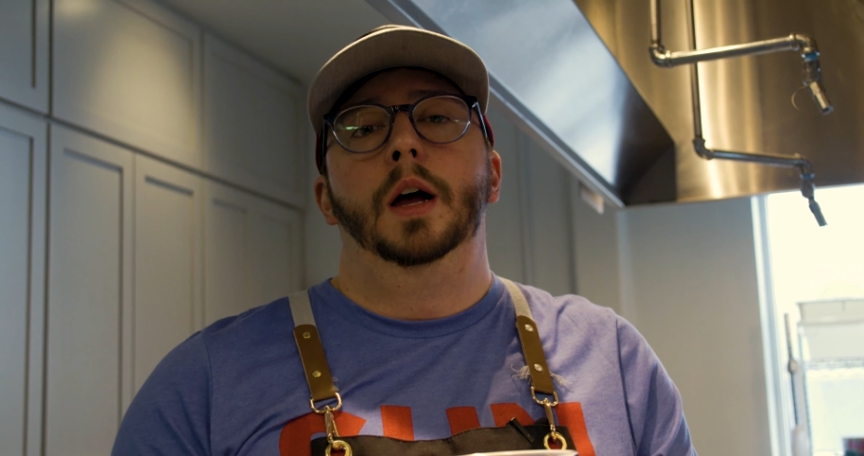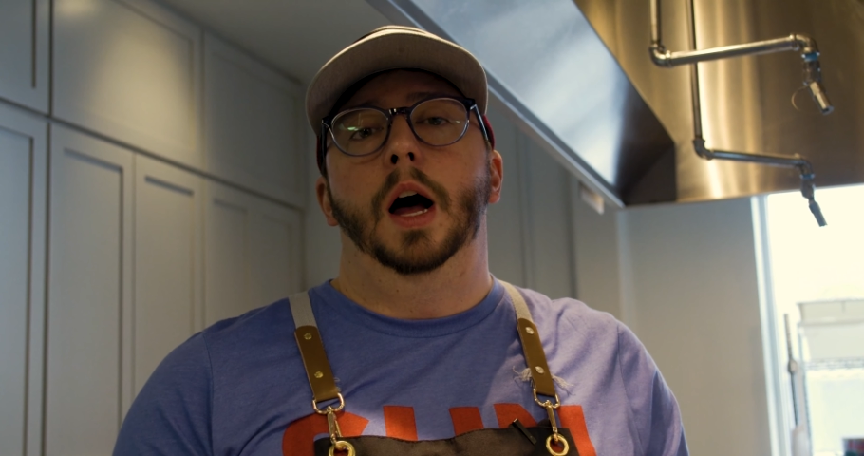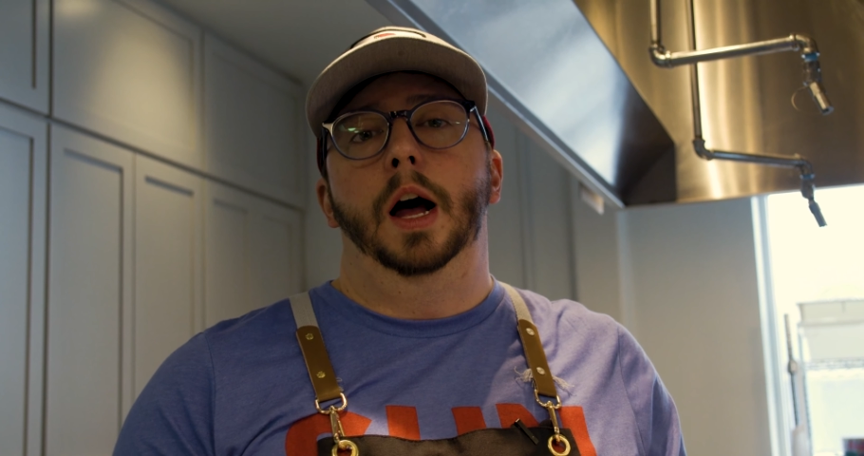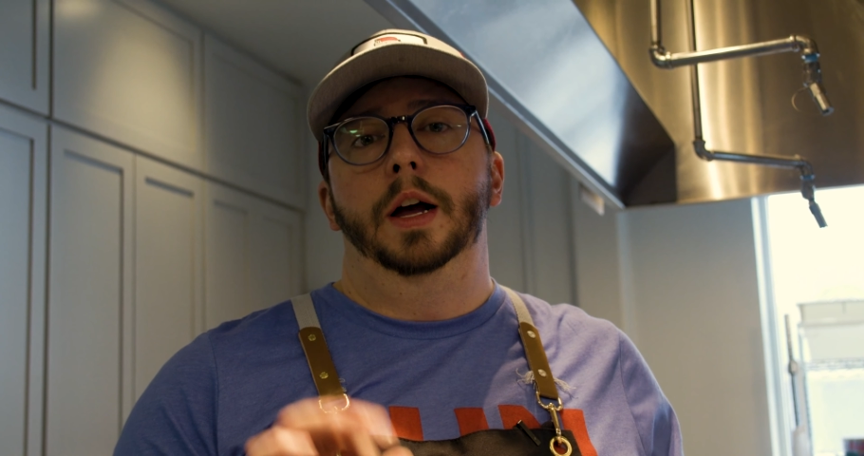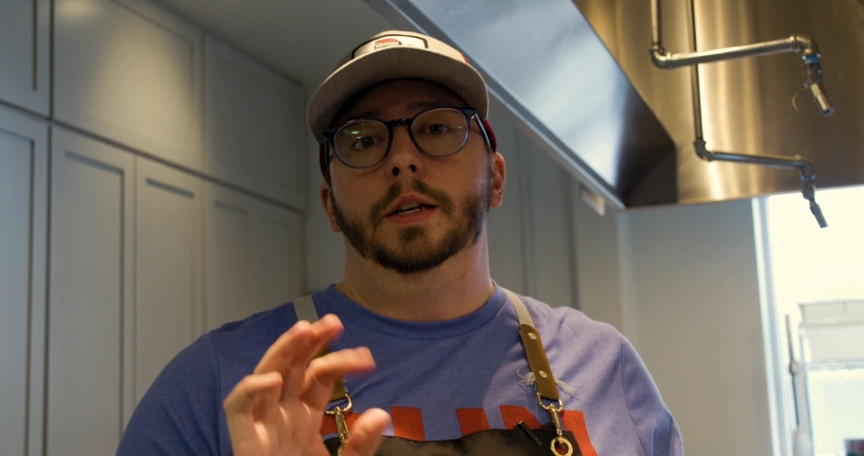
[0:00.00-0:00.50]

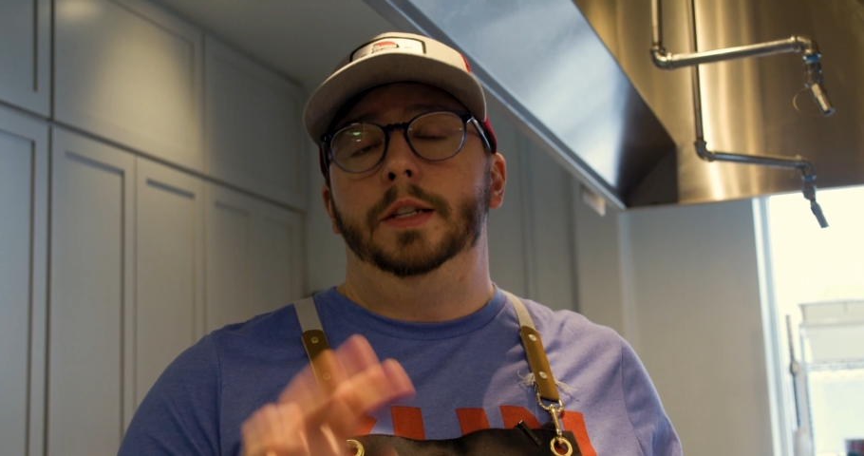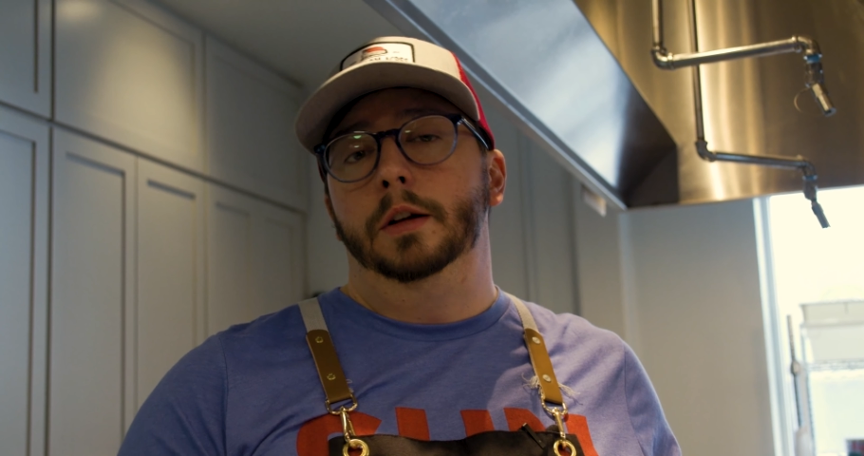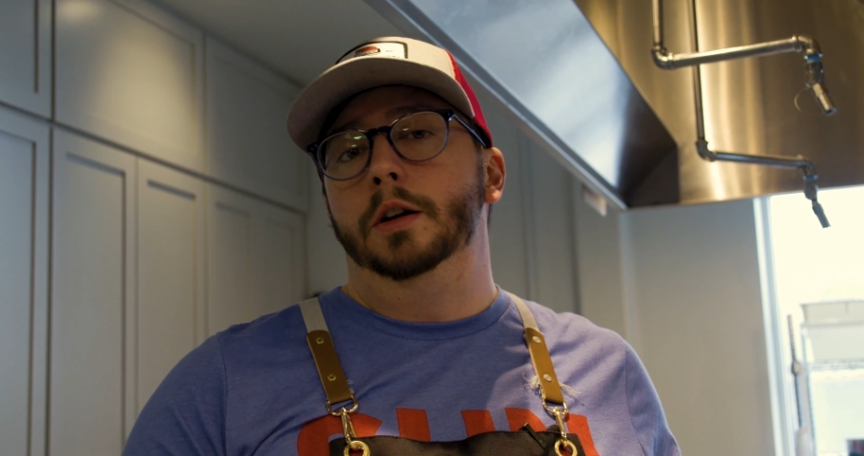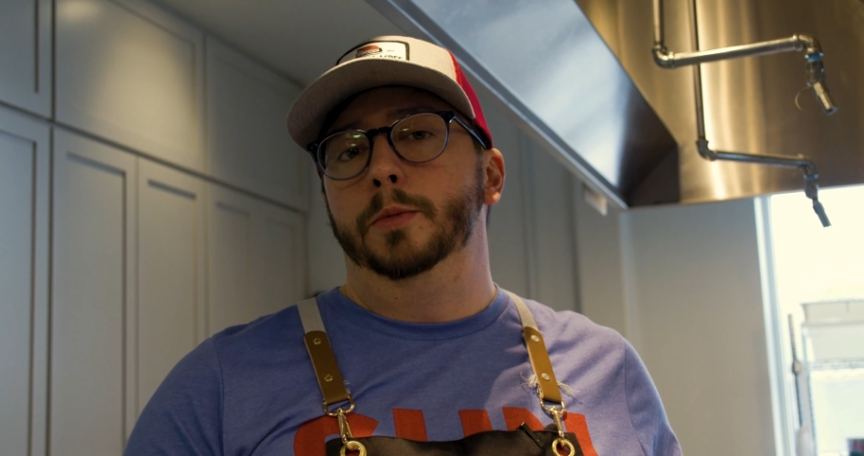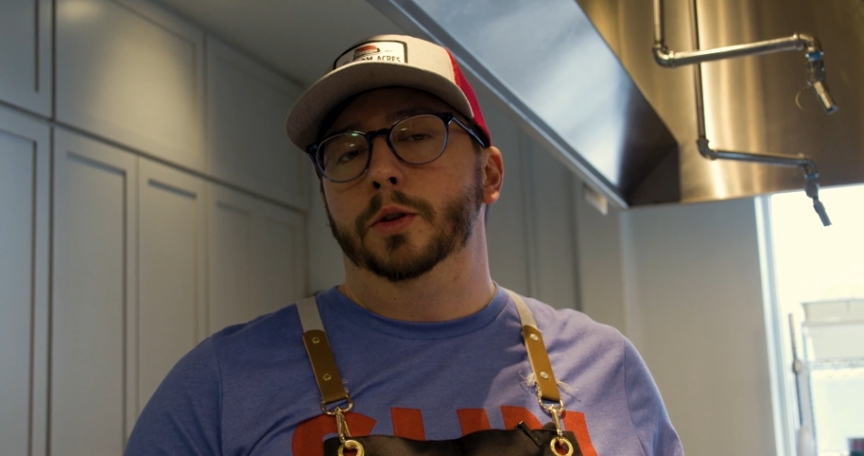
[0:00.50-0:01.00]

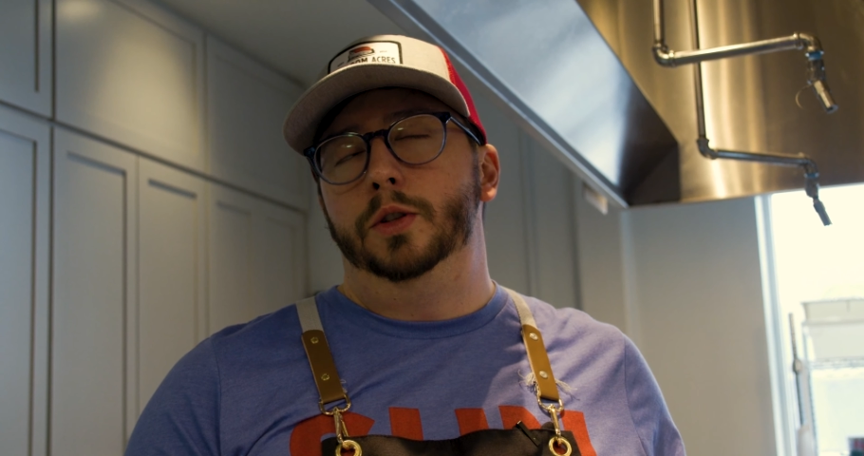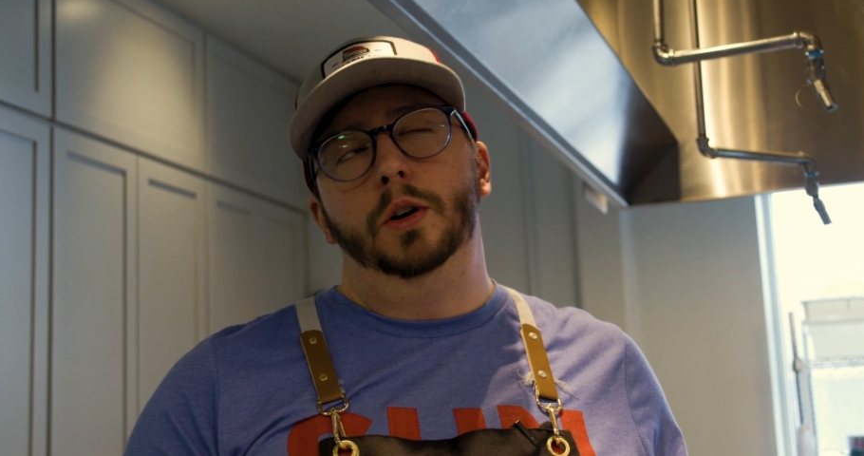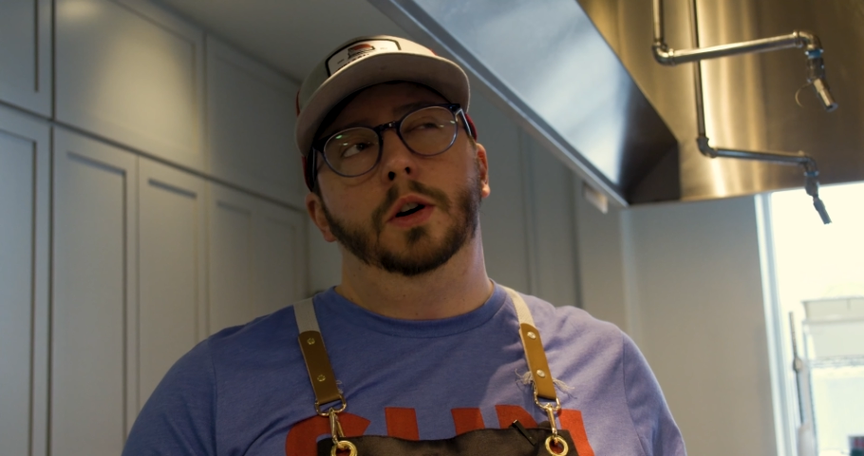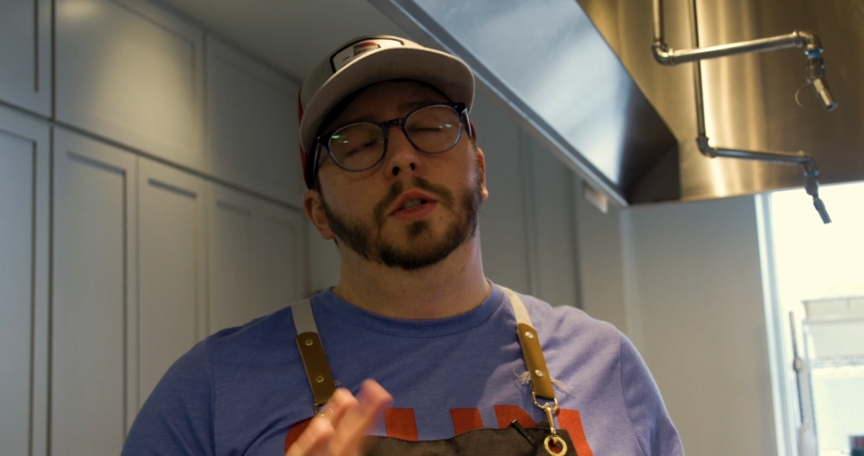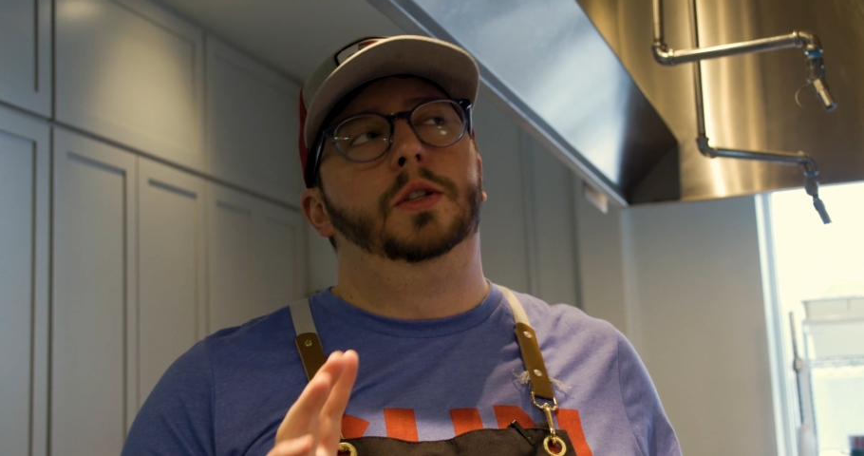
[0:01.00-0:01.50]
until it almost
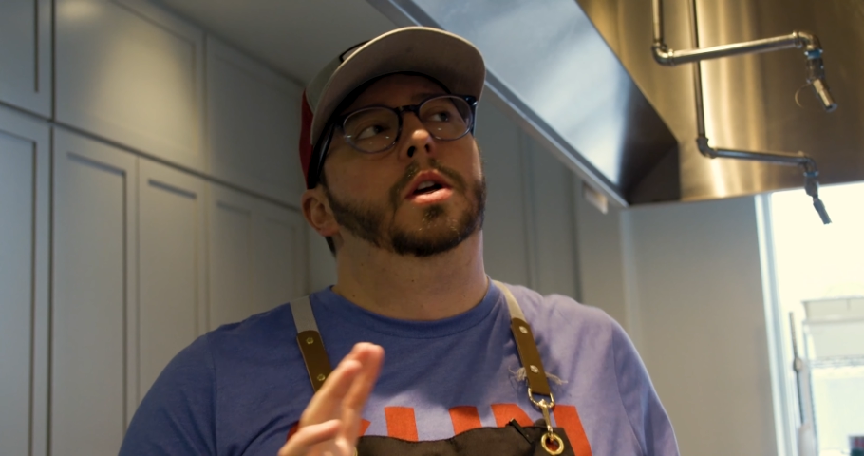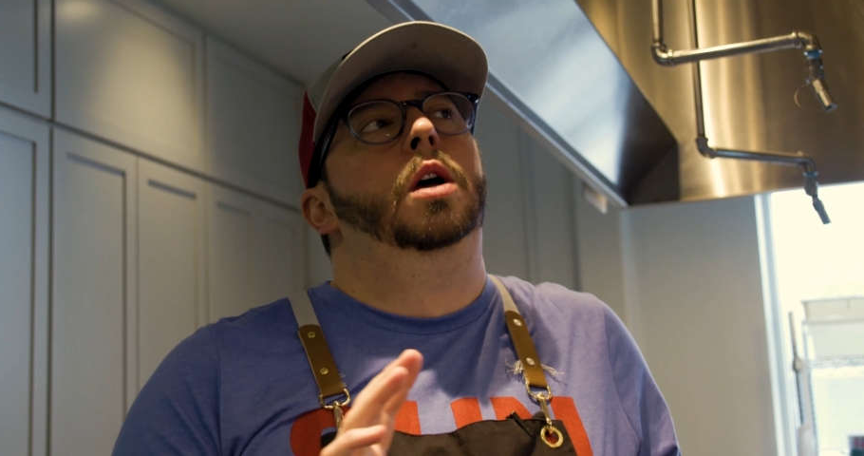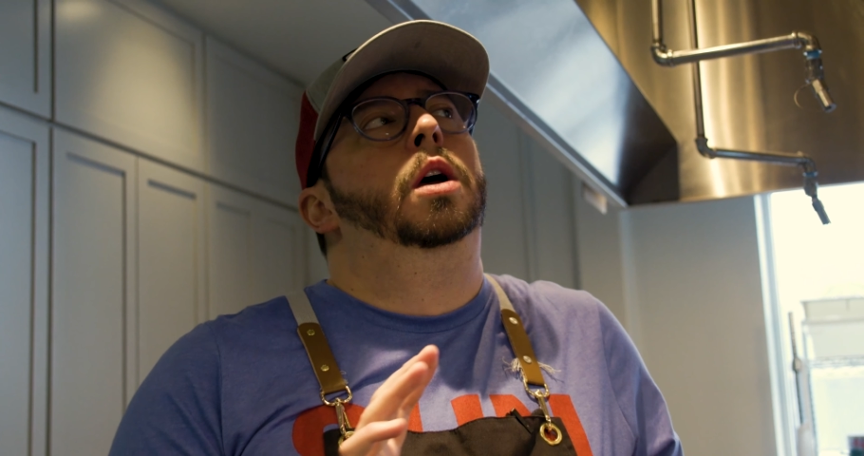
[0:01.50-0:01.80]
turns